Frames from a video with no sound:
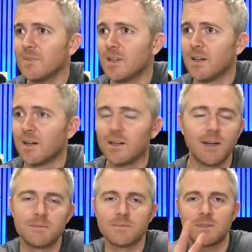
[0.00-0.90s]
Uh,
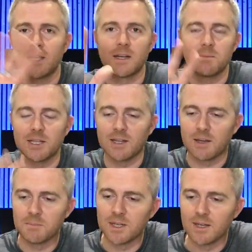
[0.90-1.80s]
I'm kidding about that.
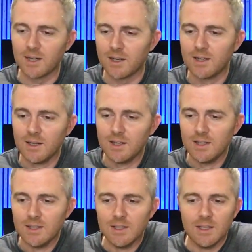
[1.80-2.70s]
But, uh,
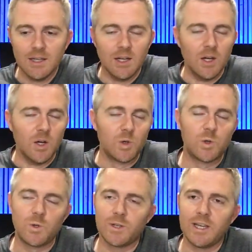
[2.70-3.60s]

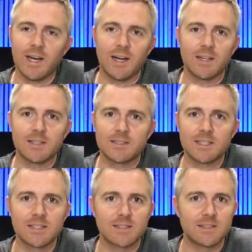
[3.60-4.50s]
whew, yeah,
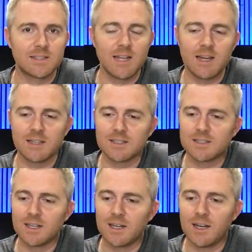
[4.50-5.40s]
just standing in the
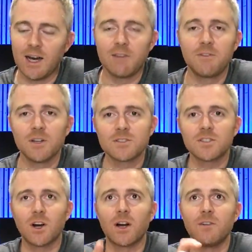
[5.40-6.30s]
sun. I felt
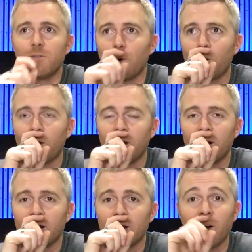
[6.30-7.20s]
sorry for
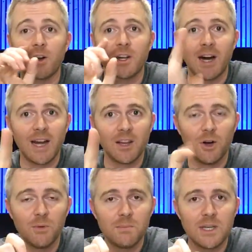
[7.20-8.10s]
uh, our
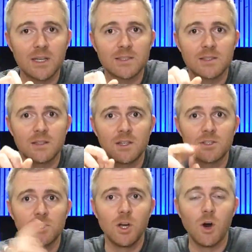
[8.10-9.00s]
Kylo because there's
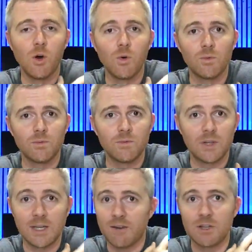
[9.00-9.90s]
no,
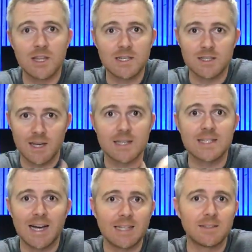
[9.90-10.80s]
everything's like
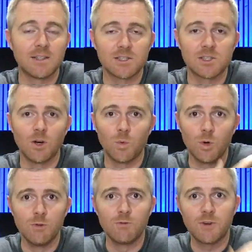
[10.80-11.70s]
tight. There's no
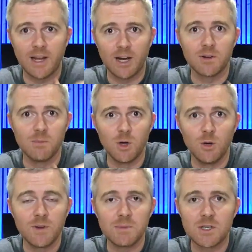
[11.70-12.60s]
room for the air to
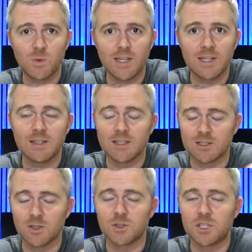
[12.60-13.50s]
move in between. And
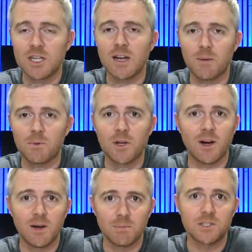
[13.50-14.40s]
so she got pretty
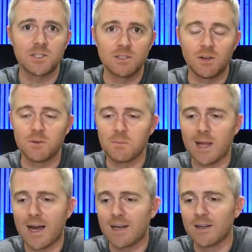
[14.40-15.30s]
hot, plus she's all in
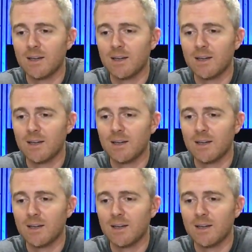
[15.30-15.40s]
black.